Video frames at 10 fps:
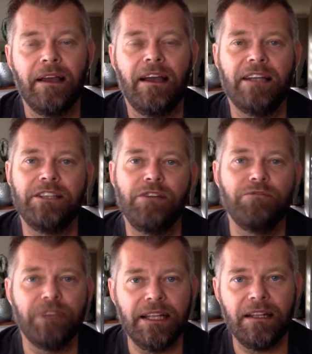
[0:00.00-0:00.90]
I don't
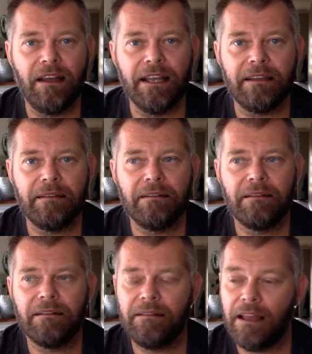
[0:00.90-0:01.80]
really like,
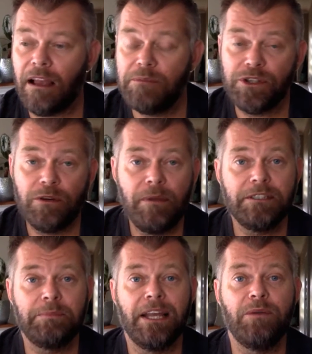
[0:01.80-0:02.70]
I'm sure
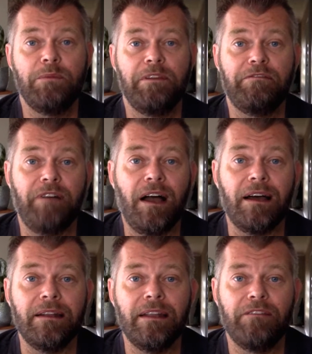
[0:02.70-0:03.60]
multiplayer would be
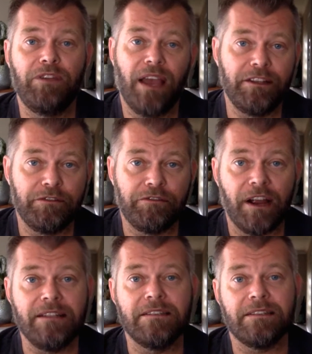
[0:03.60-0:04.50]
fun if you had your
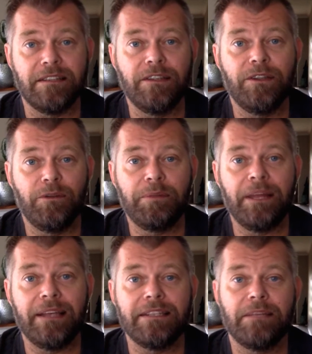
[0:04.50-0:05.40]
friends and you were
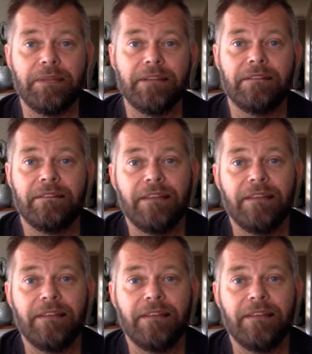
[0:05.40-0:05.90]
playing something